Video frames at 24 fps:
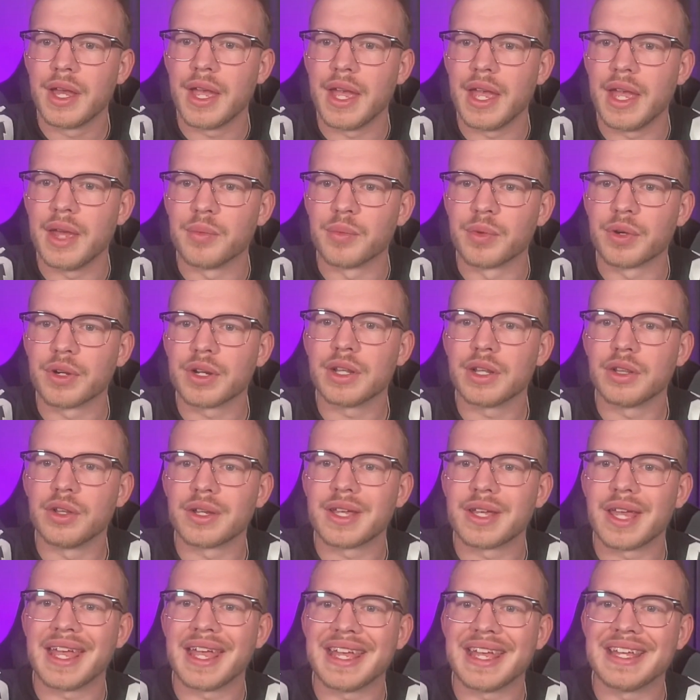And we're going to
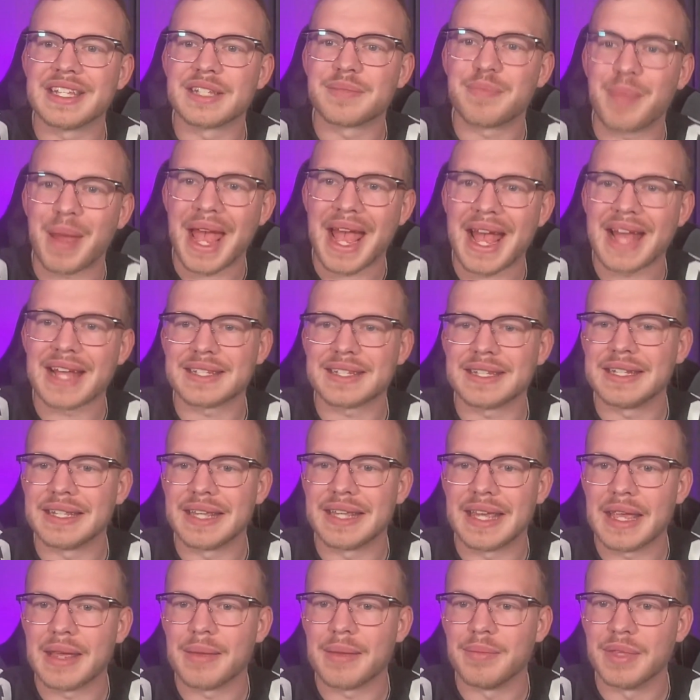look at his passing
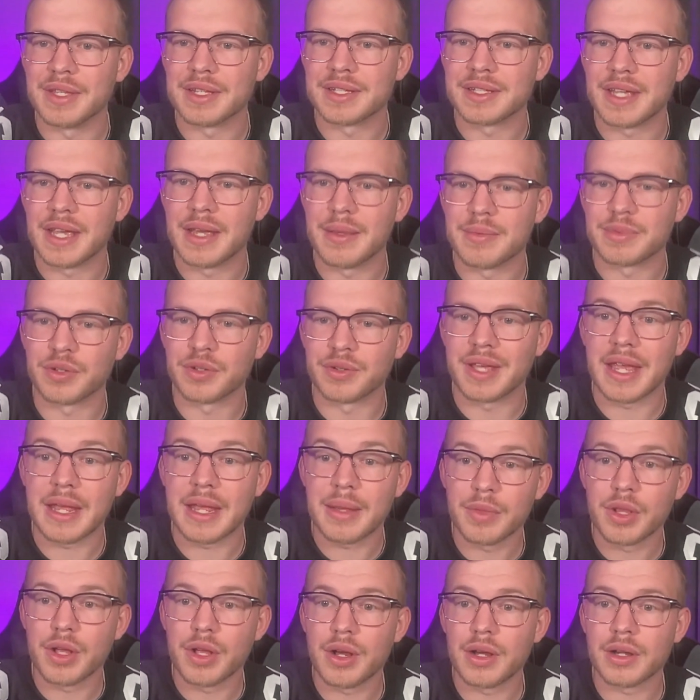game this game. So
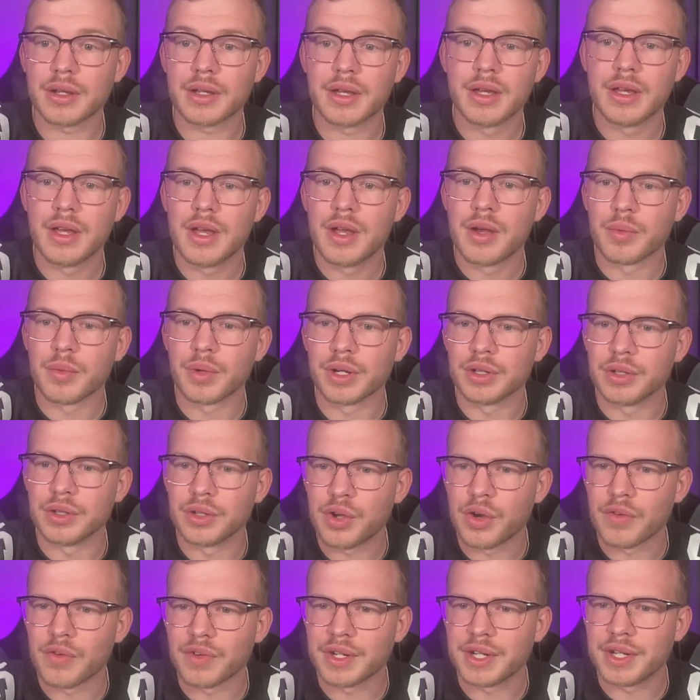game log, we're going to
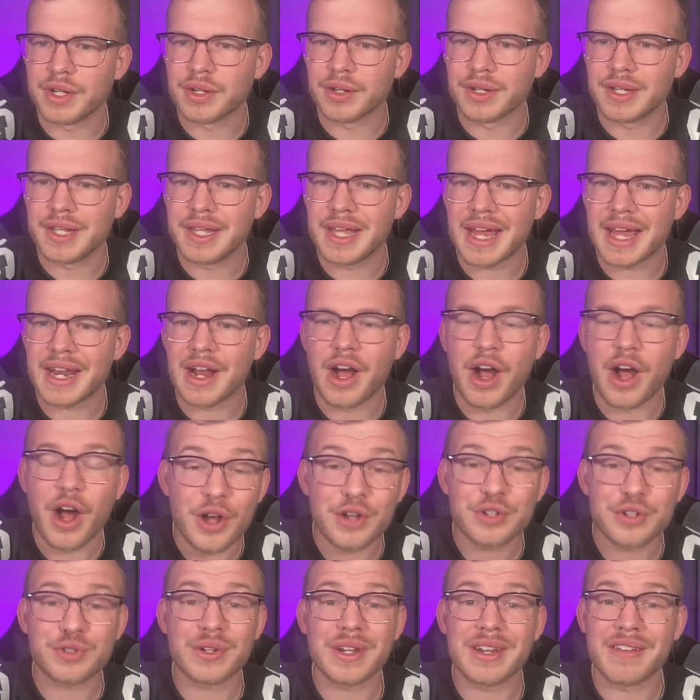look over here. He had
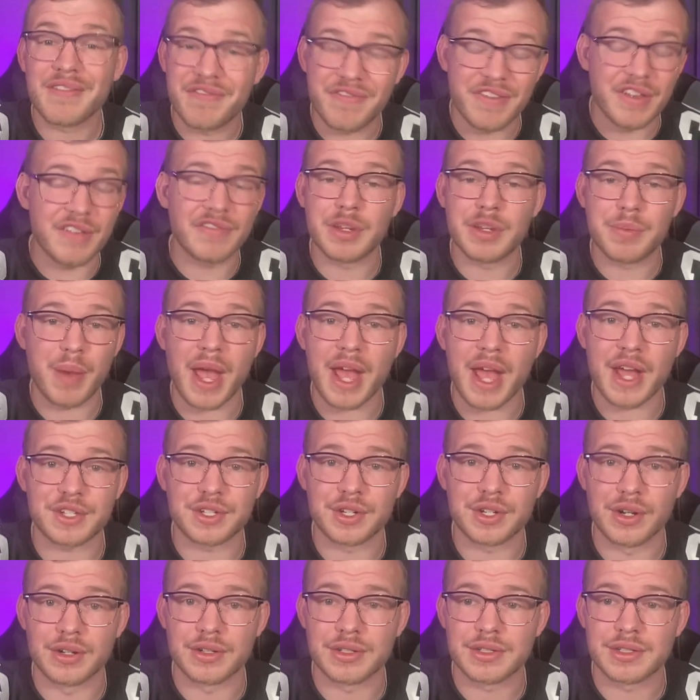150
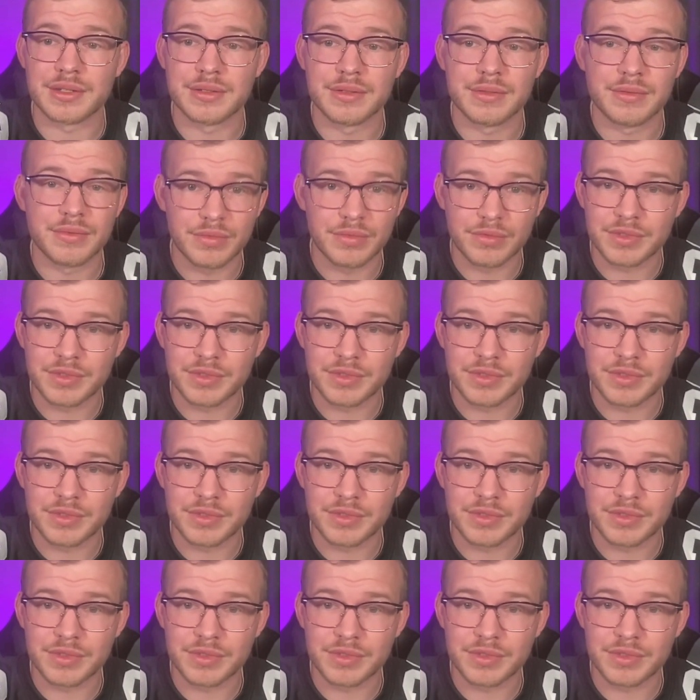pass yards.